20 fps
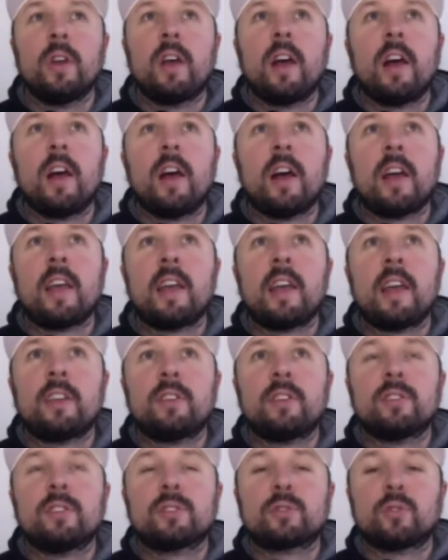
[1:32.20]
uh, how
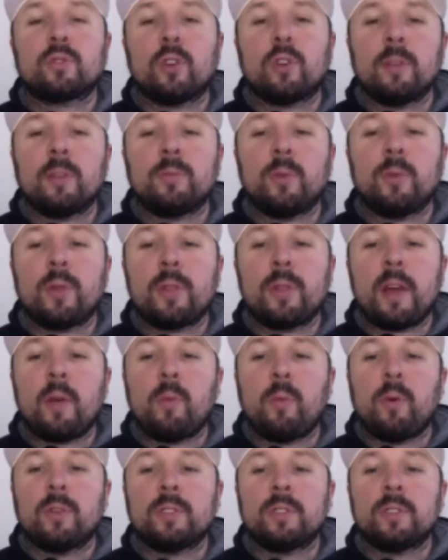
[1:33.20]
you described what
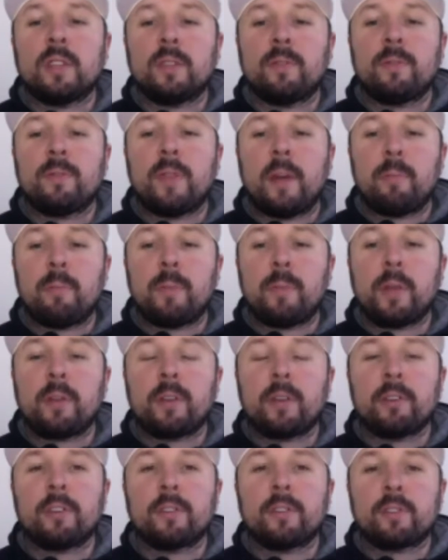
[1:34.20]
that was, that, that
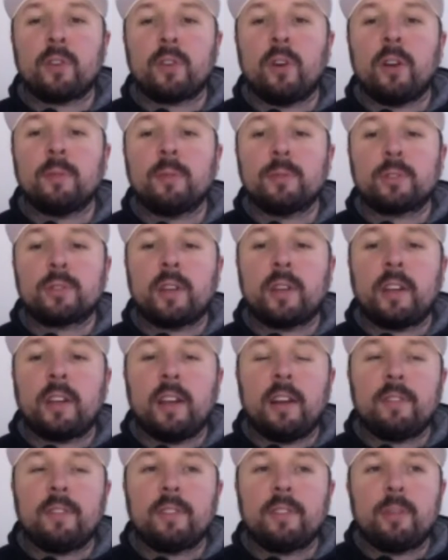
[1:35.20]
period of time straight
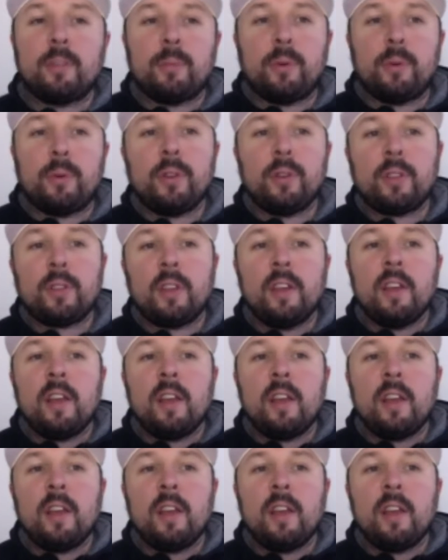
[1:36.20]
after the birth,